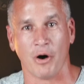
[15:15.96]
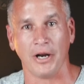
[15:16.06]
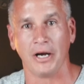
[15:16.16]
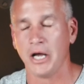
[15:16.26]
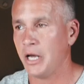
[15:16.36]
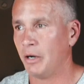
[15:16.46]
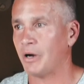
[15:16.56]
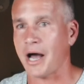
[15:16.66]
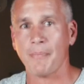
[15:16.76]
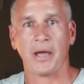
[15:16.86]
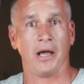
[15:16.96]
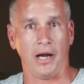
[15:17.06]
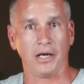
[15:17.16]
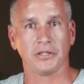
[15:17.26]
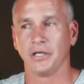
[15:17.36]
on it. Well, I
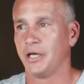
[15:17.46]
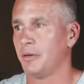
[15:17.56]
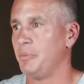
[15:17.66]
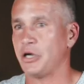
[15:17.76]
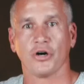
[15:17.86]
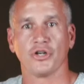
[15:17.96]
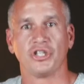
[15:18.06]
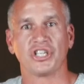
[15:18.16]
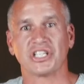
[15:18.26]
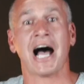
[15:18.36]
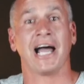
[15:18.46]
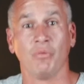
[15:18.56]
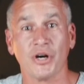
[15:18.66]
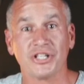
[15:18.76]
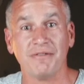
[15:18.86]
panicked because the
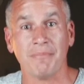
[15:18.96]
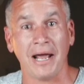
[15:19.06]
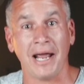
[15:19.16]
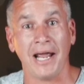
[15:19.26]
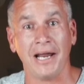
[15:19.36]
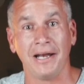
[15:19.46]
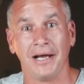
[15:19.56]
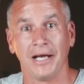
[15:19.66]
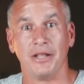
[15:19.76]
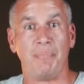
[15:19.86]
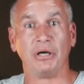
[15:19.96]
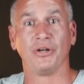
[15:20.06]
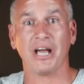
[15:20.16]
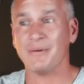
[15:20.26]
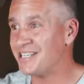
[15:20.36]
sign wasn't made, the
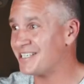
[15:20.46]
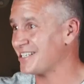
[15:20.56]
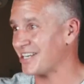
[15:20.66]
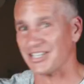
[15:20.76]
building. I mean, this is